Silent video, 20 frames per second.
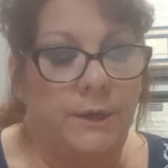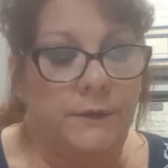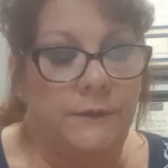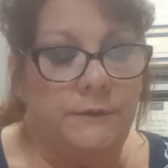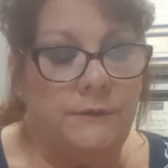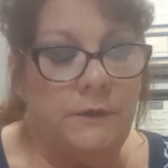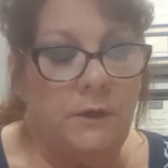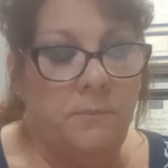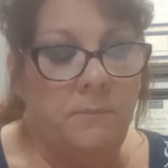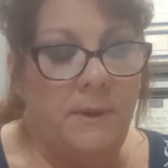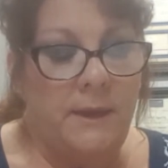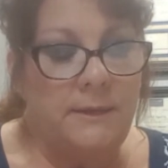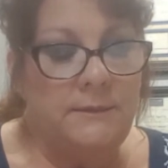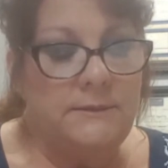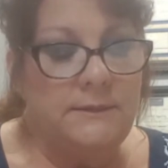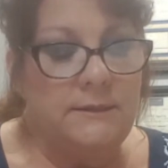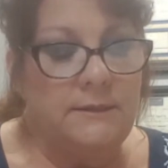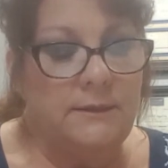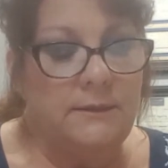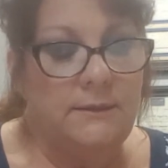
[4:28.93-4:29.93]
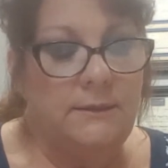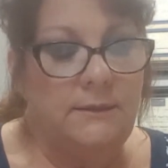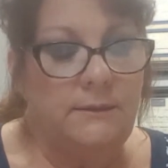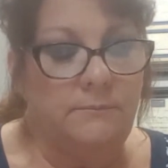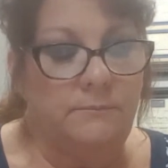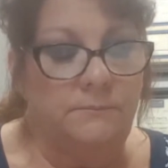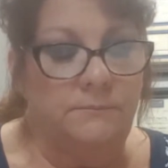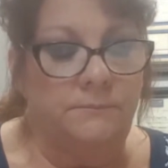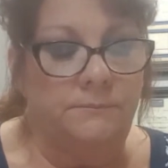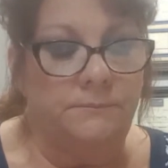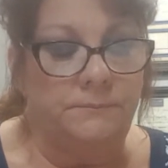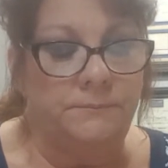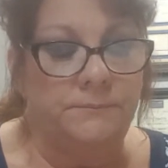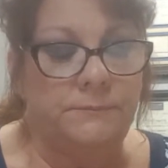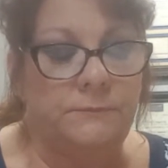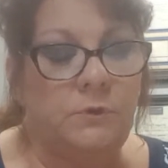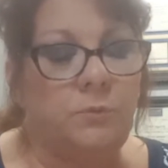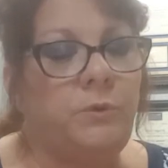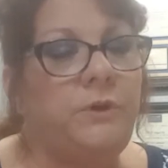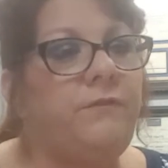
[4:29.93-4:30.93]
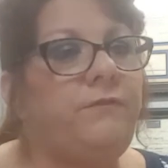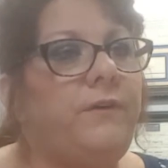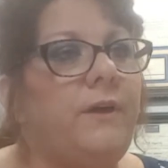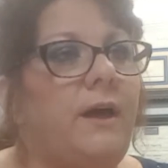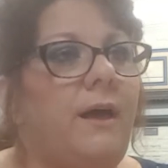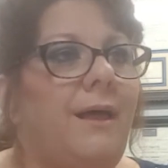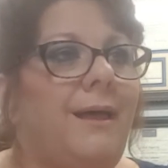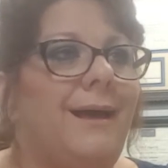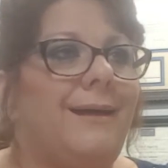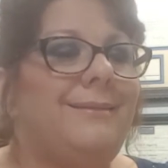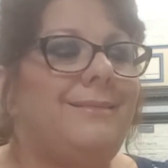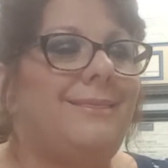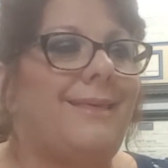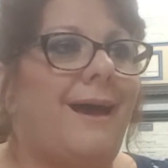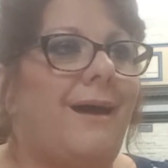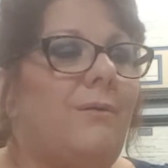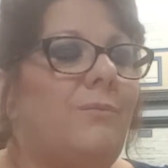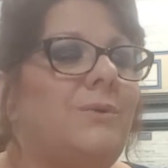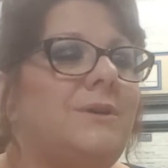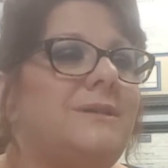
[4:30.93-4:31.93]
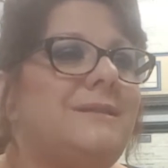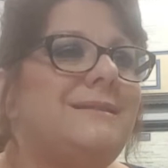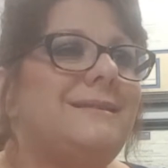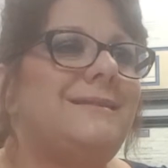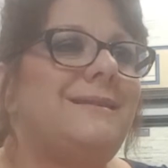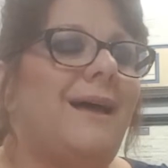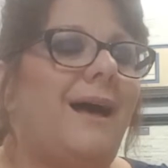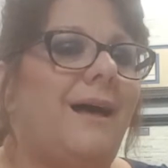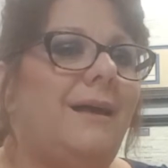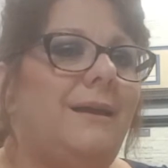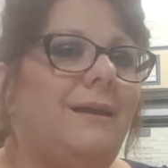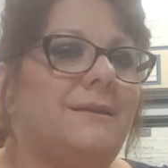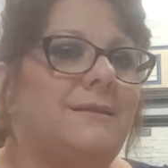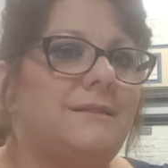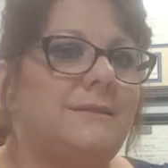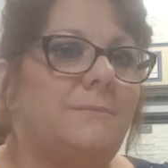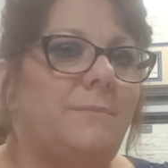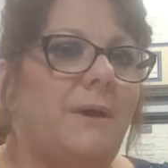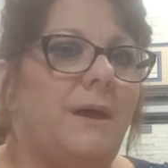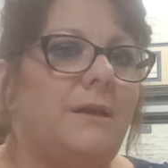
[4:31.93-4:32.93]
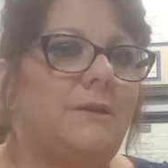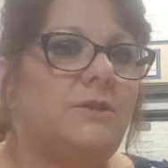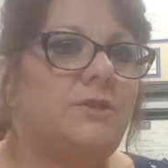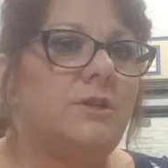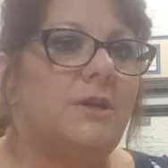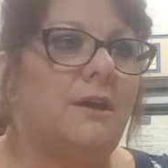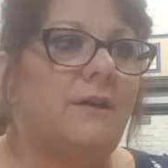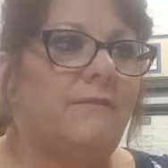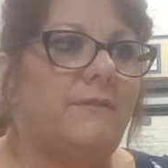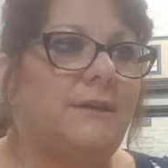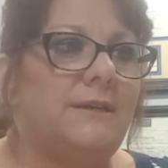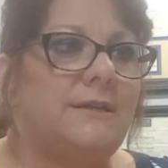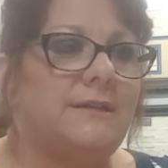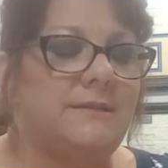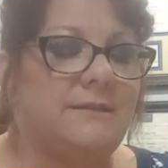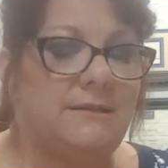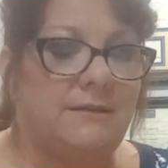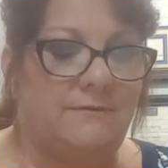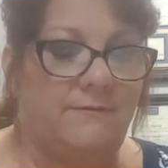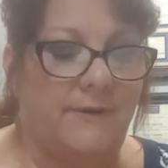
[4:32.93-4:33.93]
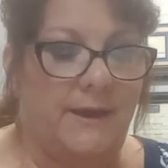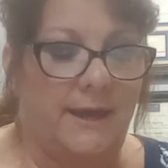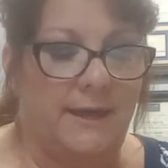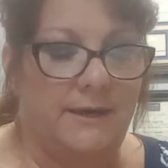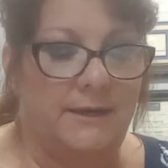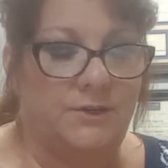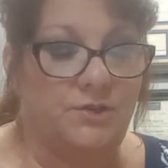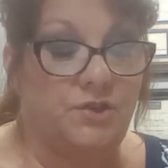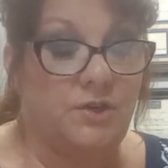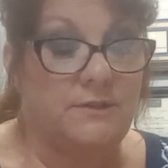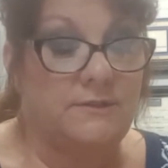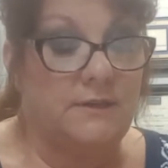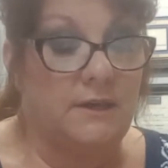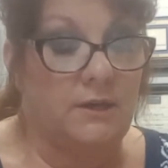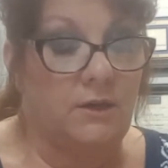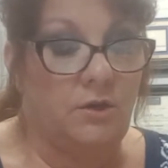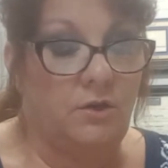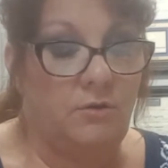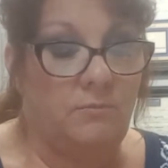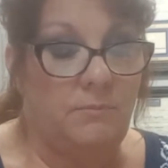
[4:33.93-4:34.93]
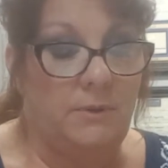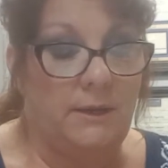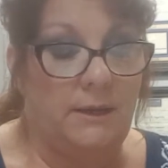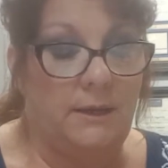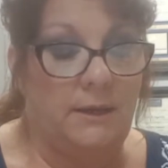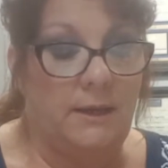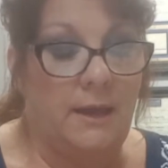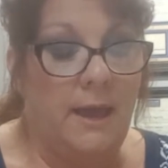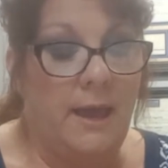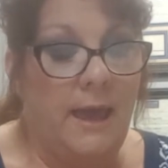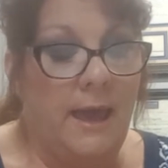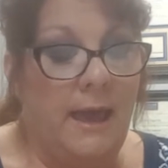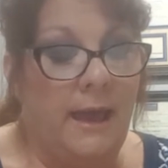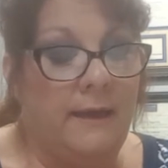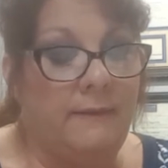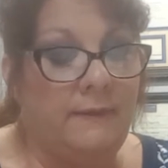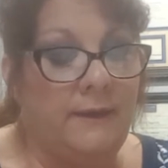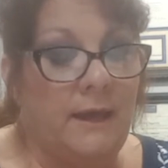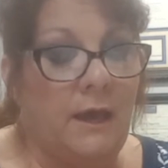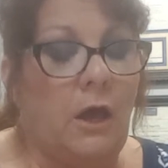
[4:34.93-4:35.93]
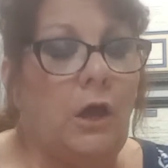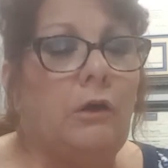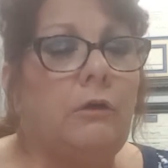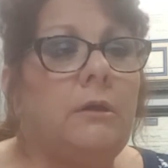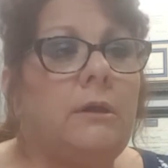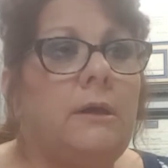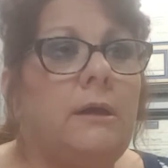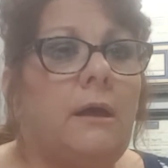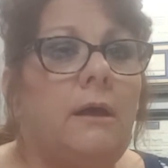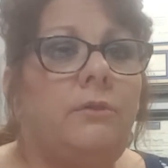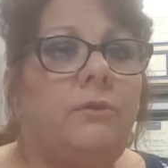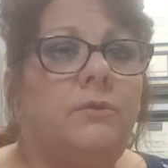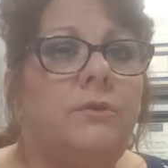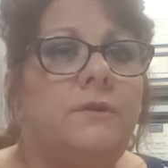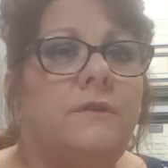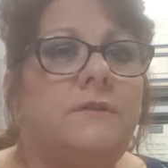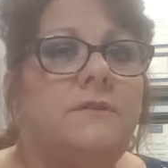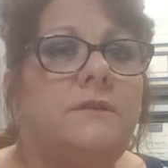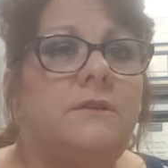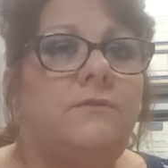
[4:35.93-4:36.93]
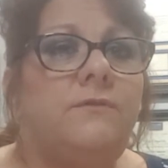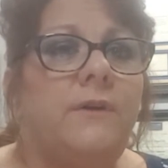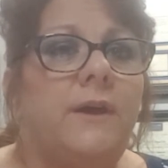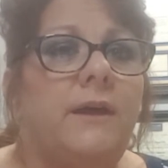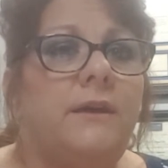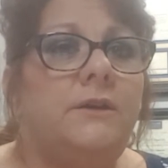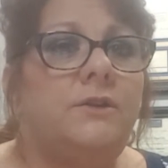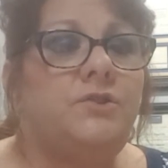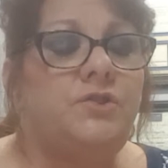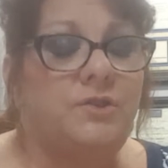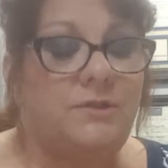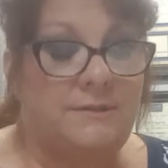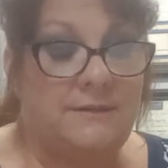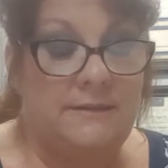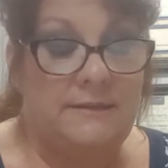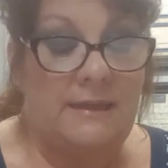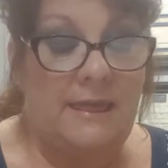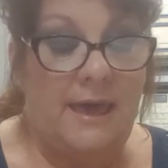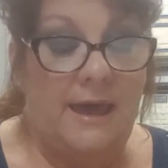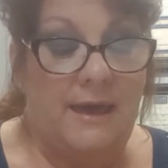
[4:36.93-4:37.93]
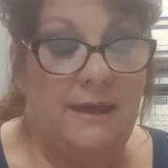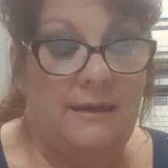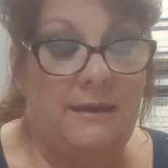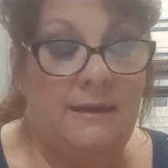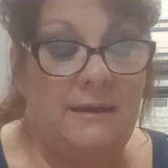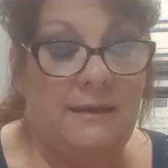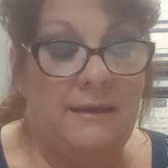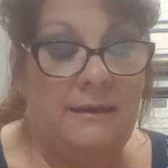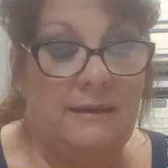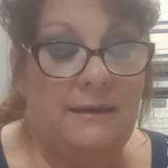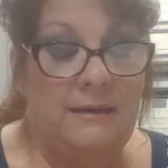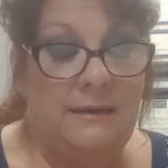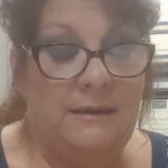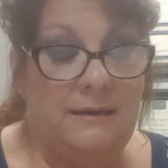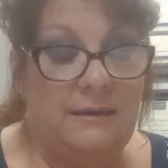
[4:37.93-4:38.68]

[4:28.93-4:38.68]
So basically, we felt like that was not as much of a disadvantage as it could be. And the only other disadvantage is that it